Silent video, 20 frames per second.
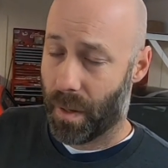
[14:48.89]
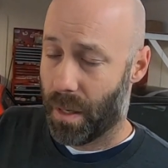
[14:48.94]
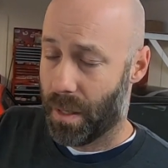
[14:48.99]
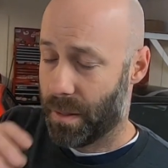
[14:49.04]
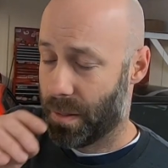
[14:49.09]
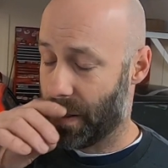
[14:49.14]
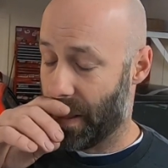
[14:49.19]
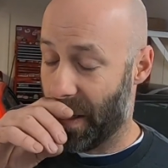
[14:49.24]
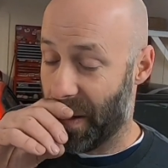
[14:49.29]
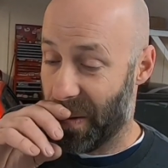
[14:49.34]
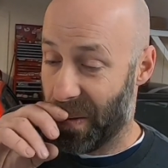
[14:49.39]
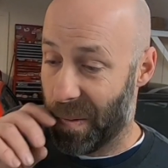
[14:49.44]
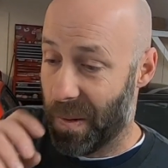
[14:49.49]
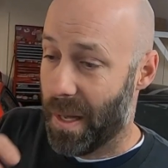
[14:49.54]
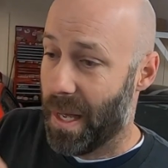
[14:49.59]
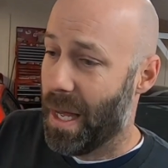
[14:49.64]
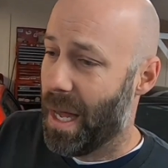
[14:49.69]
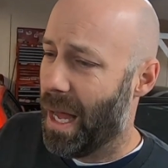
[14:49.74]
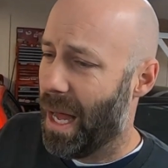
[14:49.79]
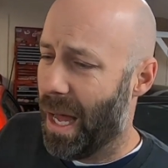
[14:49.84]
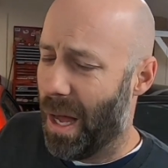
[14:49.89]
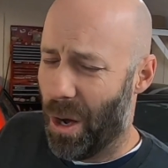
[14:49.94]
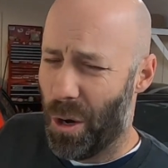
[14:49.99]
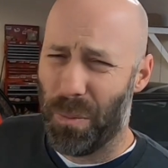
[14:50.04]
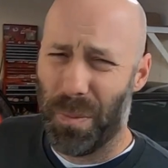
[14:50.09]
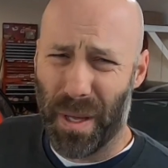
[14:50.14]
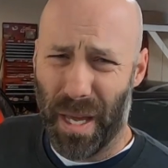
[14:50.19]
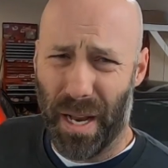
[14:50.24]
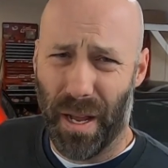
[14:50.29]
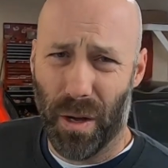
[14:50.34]
So I
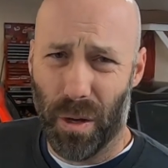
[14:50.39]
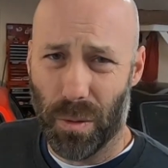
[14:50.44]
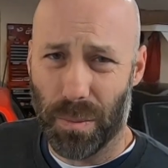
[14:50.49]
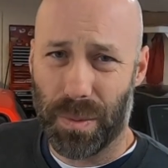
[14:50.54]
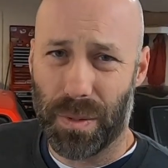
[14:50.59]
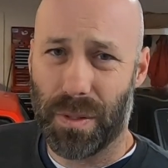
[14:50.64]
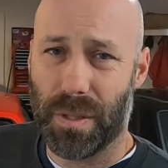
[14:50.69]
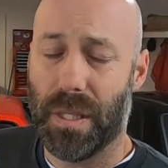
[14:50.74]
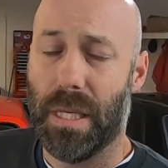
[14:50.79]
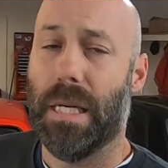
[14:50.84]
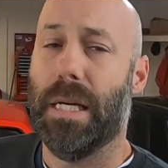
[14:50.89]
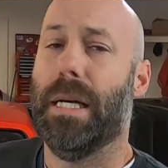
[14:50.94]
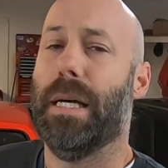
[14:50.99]
hope that helps.